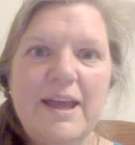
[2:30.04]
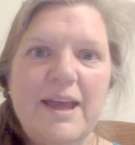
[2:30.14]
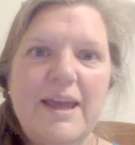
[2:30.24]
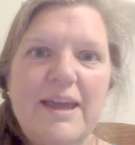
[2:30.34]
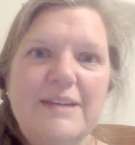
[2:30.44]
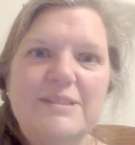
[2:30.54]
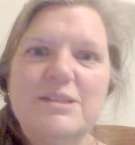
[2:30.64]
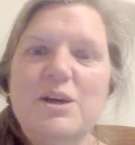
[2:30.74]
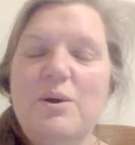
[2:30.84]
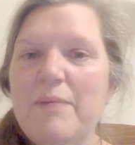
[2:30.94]
And
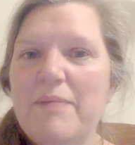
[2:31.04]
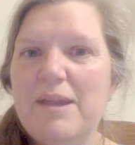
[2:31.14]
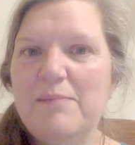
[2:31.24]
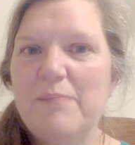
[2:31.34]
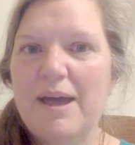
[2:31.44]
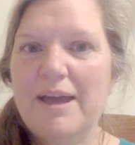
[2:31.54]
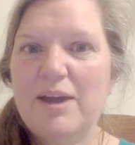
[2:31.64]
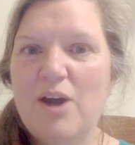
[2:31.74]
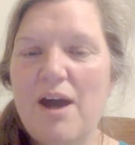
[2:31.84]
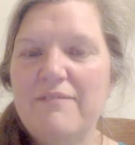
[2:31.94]
so I made my
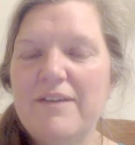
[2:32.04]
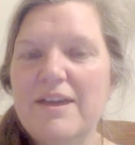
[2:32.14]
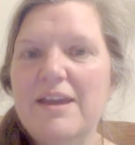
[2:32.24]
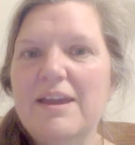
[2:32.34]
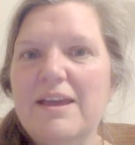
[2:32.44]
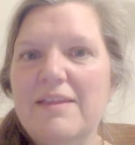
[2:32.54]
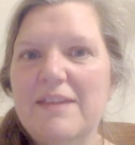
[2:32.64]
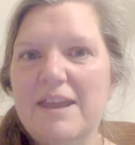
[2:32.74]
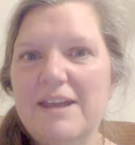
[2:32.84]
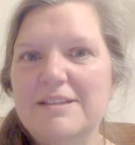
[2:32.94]
coffee, and
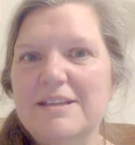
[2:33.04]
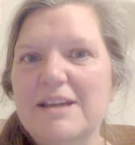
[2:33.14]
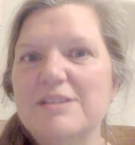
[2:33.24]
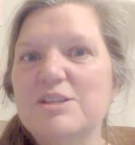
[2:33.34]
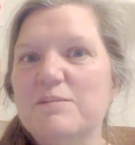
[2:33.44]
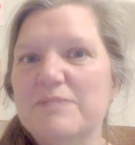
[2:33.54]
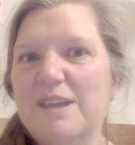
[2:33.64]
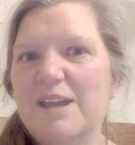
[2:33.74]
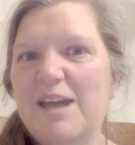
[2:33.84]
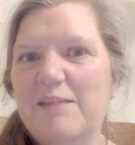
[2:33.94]
then I did the ice cubes, and
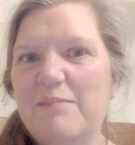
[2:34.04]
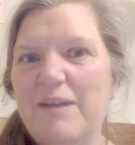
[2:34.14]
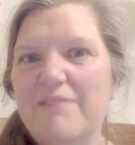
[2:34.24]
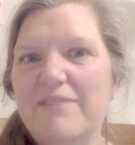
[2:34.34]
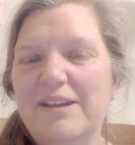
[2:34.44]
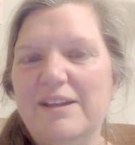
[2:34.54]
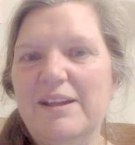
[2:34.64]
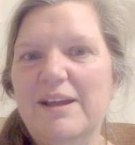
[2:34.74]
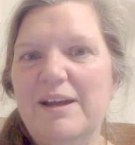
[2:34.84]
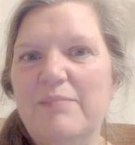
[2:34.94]
I added my
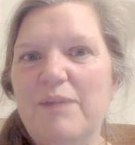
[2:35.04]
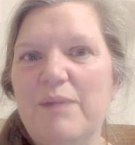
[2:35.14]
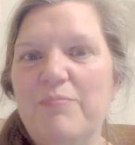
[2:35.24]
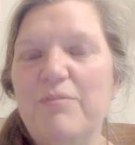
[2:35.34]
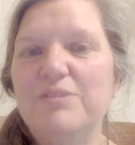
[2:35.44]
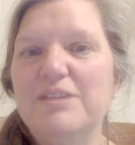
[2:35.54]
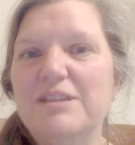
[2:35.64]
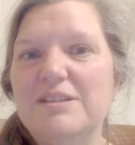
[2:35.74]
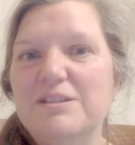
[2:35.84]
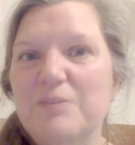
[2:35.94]
vanilla
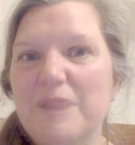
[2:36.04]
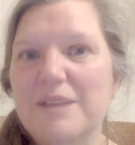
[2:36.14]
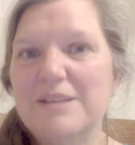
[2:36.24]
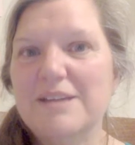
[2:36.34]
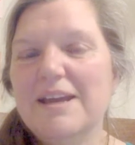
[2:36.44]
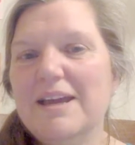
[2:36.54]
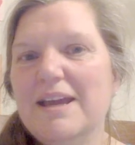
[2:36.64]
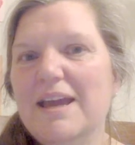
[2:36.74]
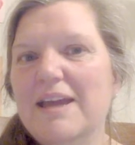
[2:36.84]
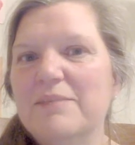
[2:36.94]
protein to it.
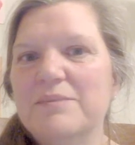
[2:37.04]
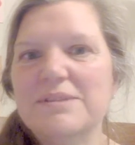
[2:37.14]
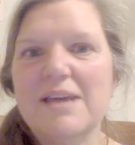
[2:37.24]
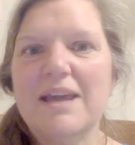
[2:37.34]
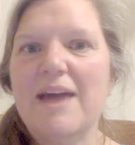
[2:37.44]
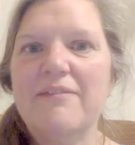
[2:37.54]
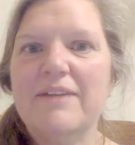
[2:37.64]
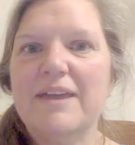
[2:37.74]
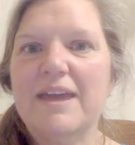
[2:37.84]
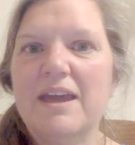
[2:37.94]
And it was like
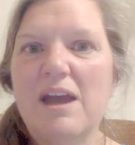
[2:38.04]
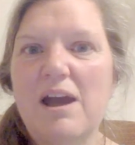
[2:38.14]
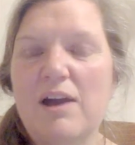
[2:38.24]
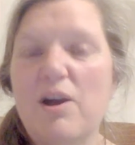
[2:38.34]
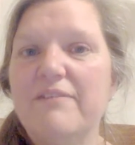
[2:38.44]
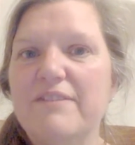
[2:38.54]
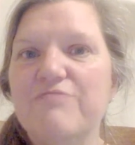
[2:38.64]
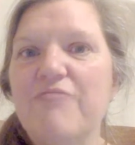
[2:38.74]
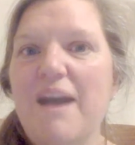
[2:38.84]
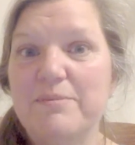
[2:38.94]
having a coffee
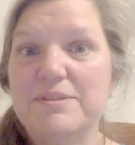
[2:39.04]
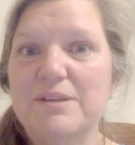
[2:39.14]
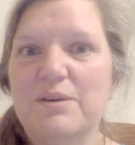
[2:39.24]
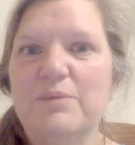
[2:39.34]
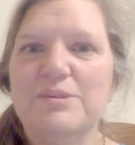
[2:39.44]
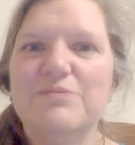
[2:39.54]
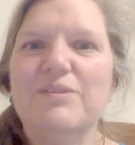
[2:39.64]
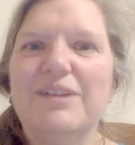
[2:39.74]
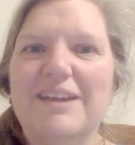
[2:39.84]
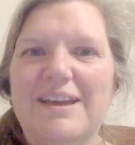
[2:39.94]
frap. So it was
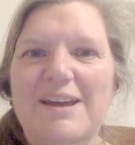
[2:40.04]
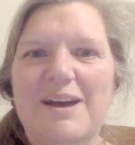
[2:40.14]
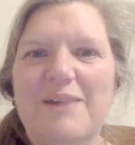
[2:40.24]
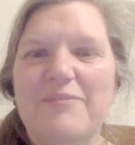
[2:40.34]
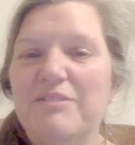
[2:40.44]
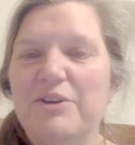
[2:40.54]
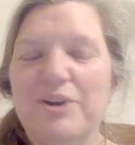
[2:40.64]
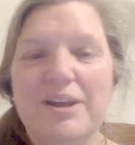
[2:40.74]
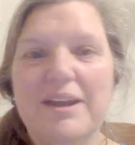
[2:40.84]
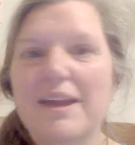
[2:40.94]
really very good.